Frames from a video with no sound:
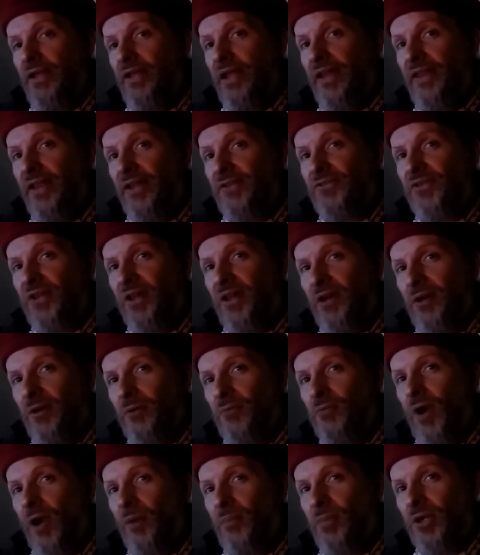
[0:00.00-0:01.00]
Yeah, that's
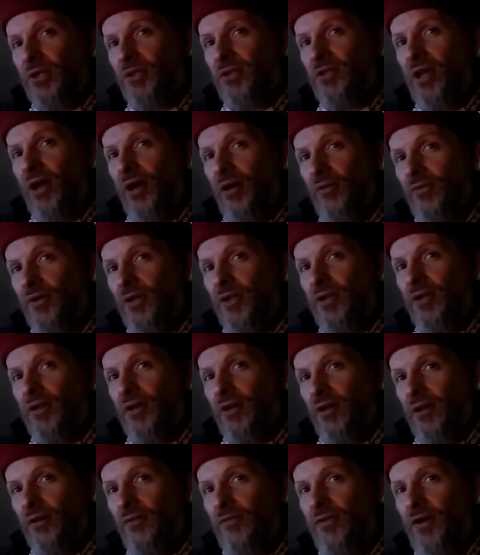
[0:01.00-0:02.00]
Robert Calvert
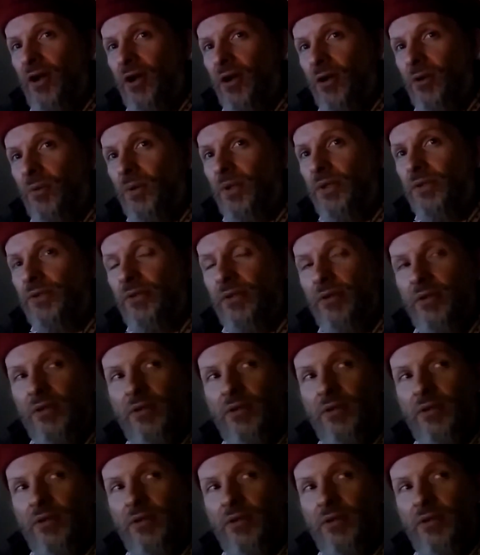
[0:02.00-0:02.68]
of Hawkwind.